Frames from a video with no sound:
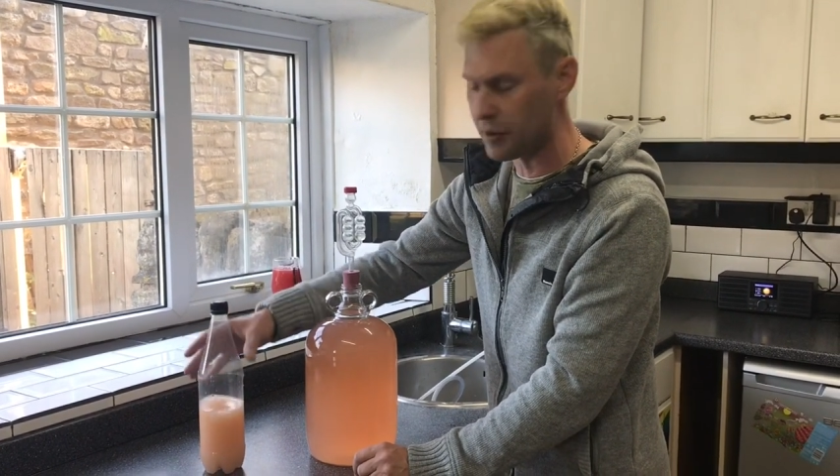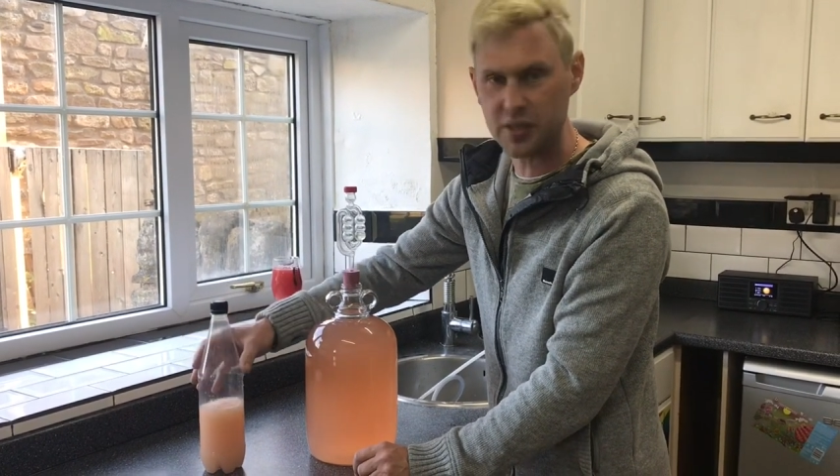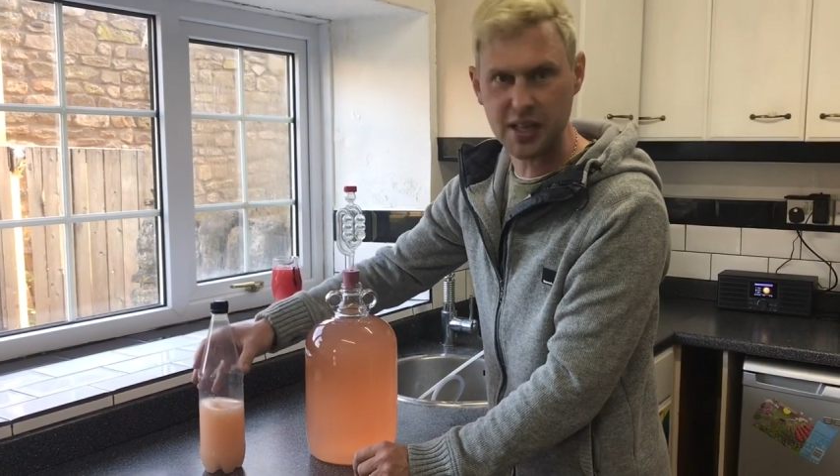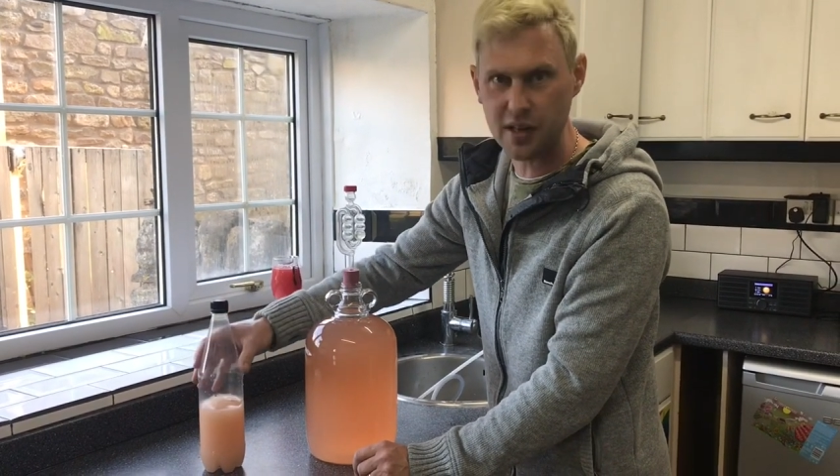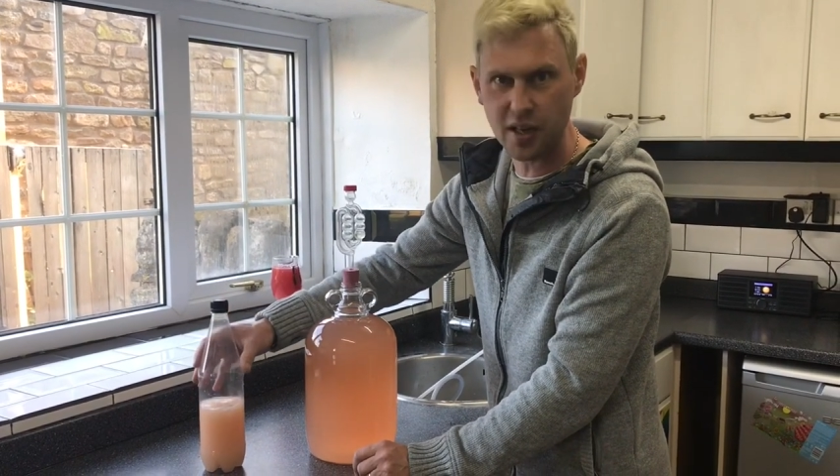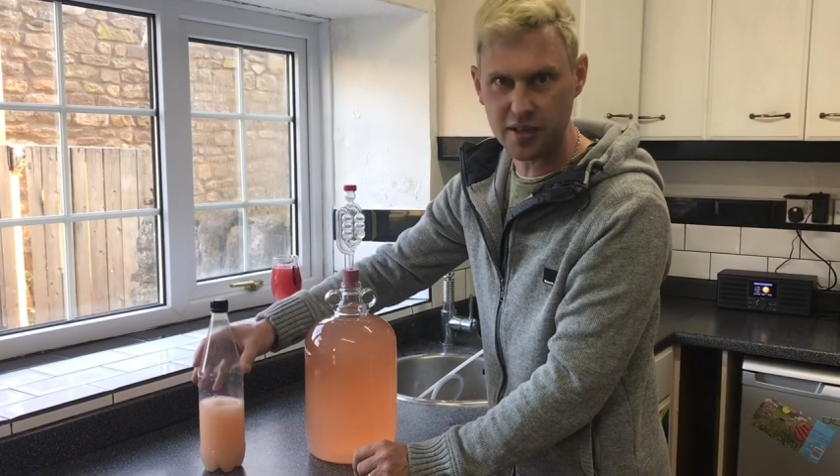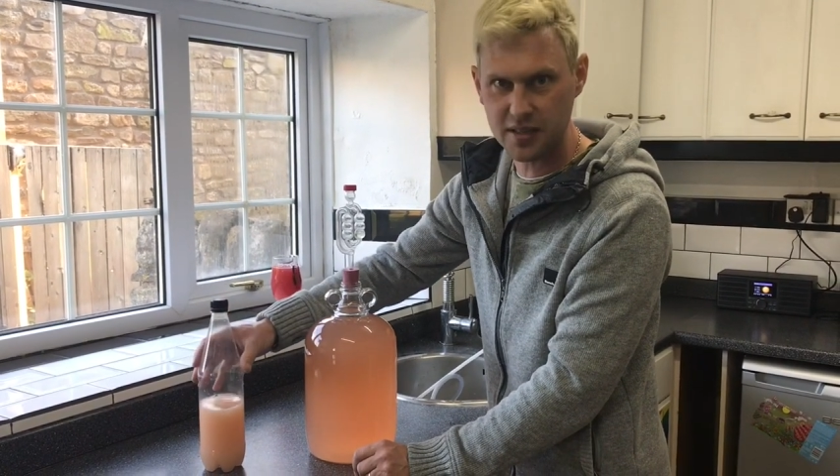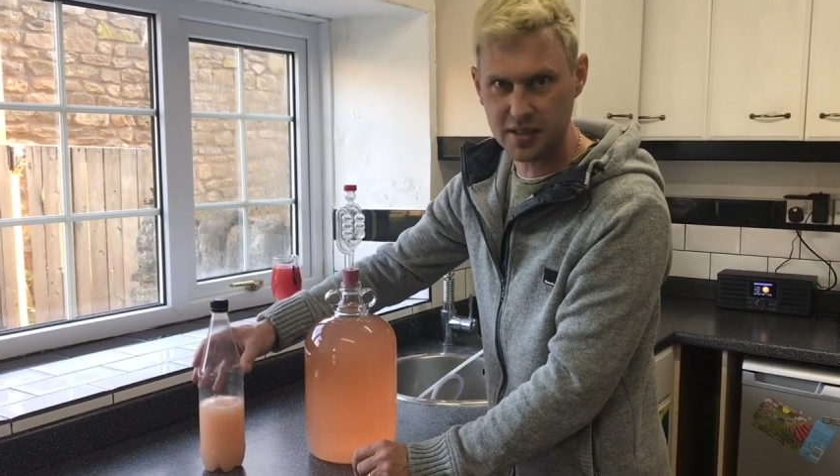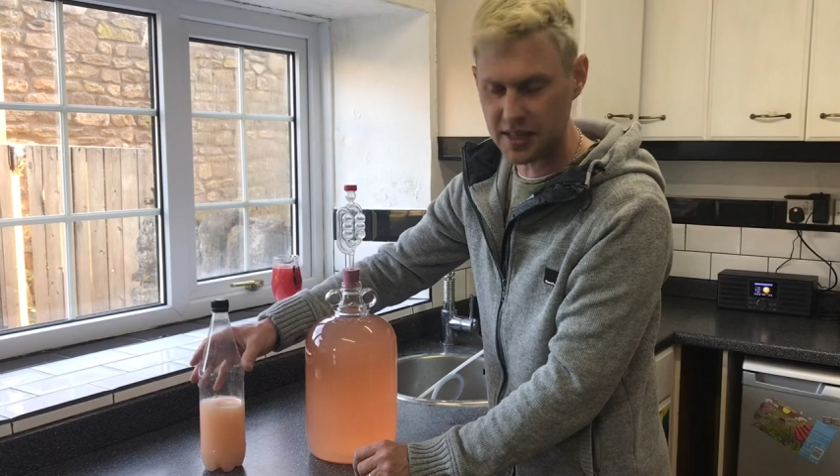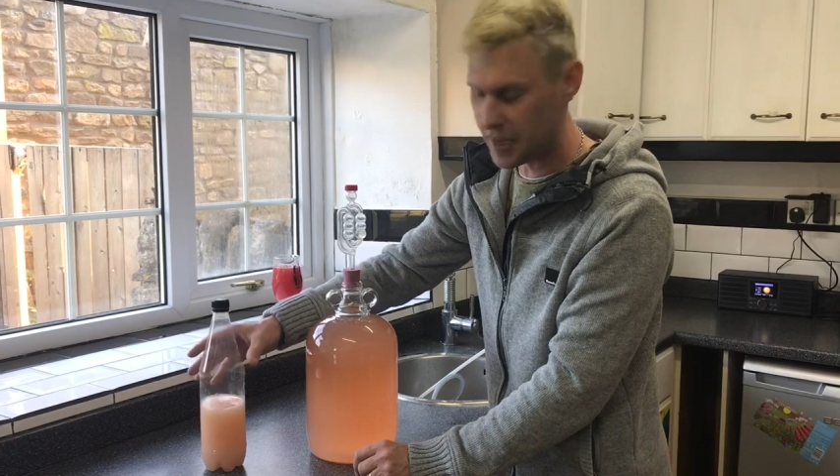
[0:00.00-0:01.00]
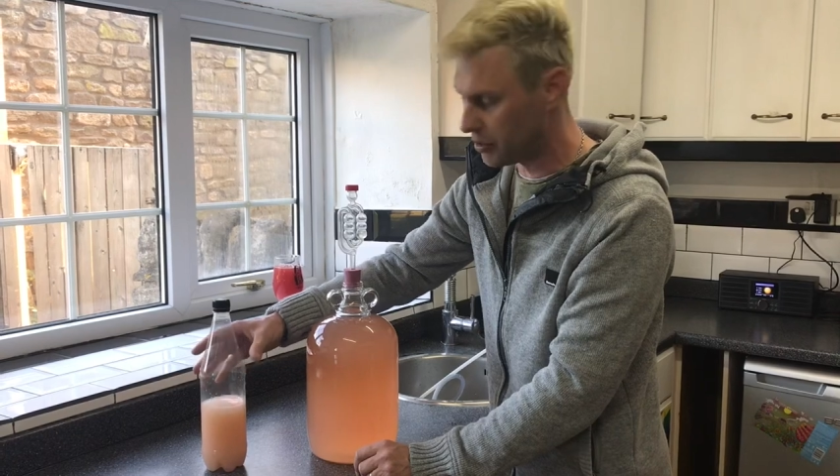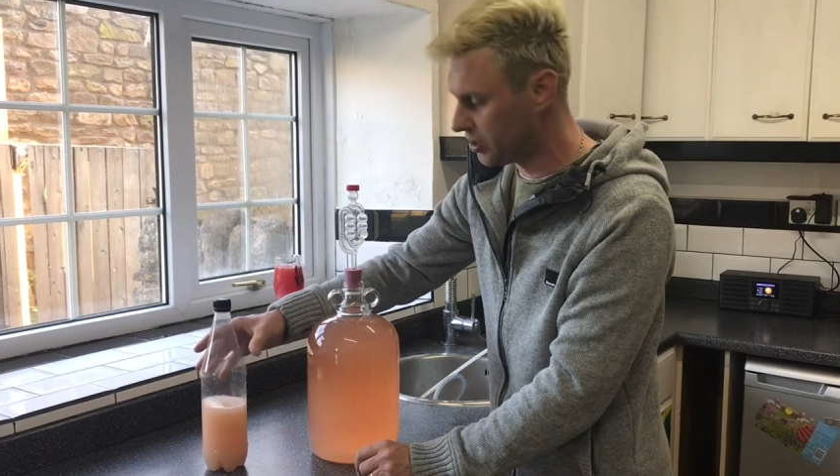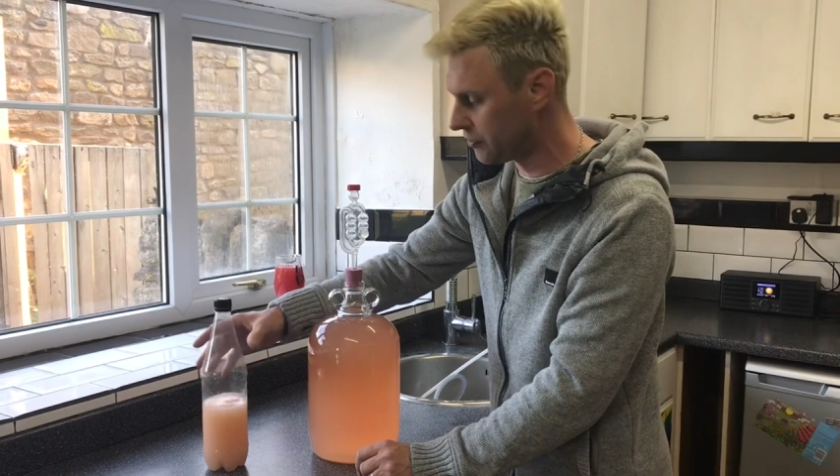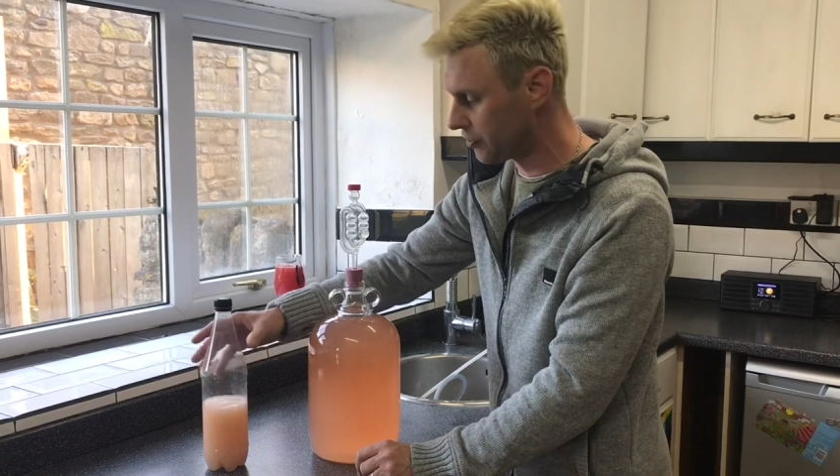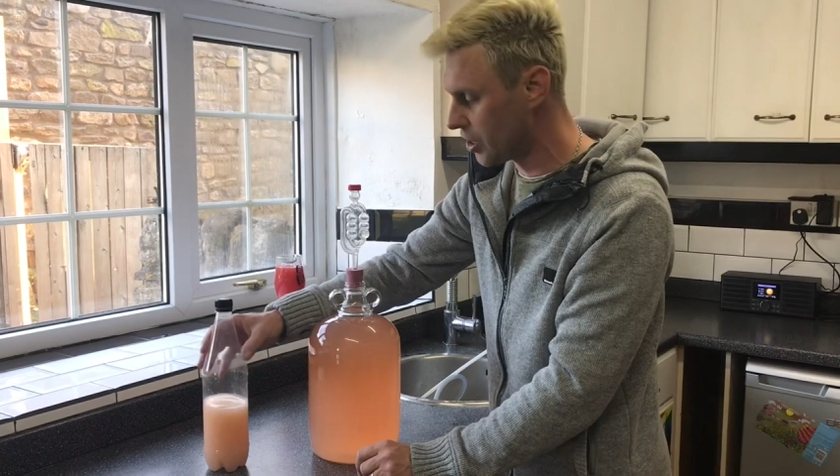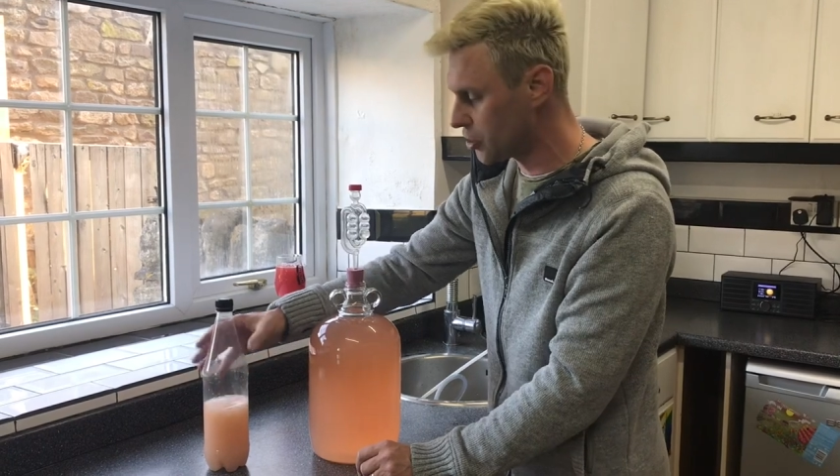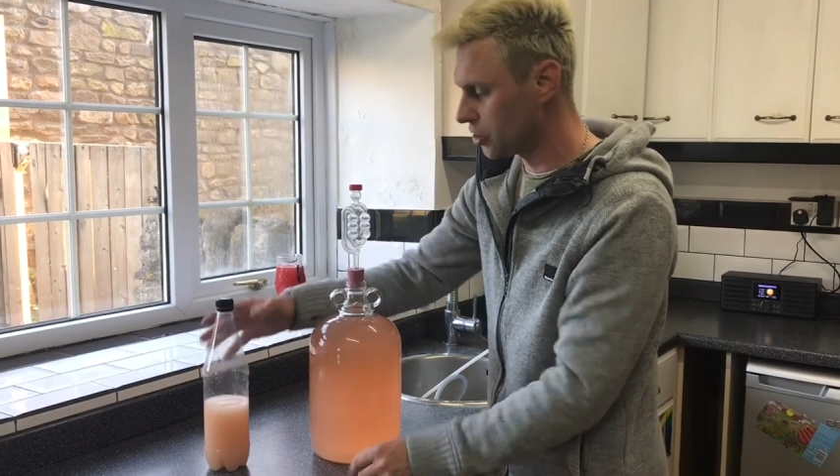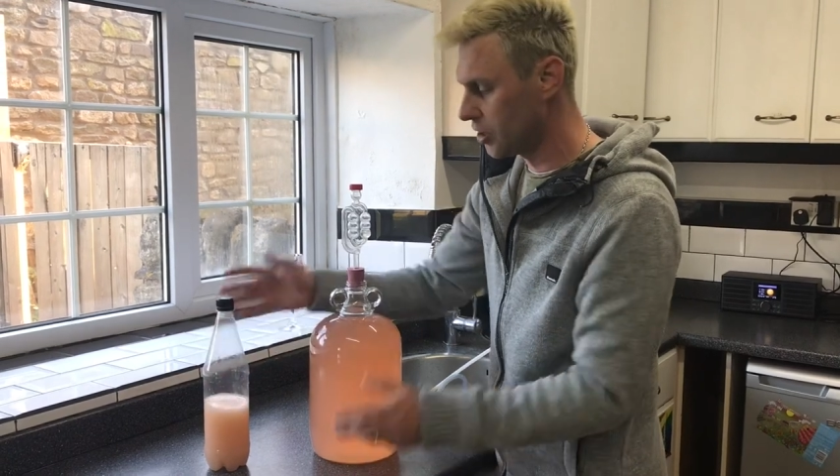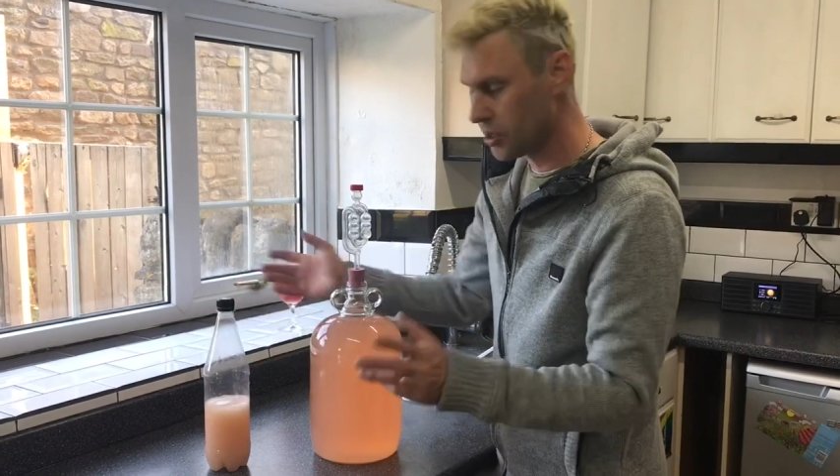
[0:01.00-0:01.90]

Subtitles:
stay nice and stable in the fridge,